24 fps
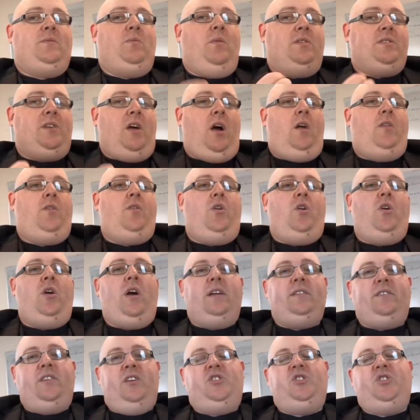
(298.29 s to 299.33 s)
as well as other
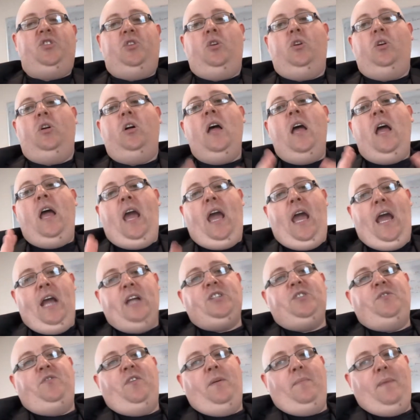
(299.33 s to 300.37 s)
additional
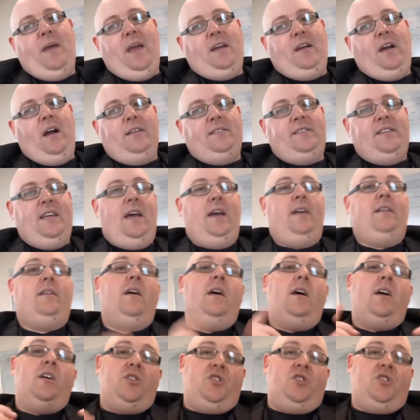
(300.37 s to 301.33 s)
HVMA content.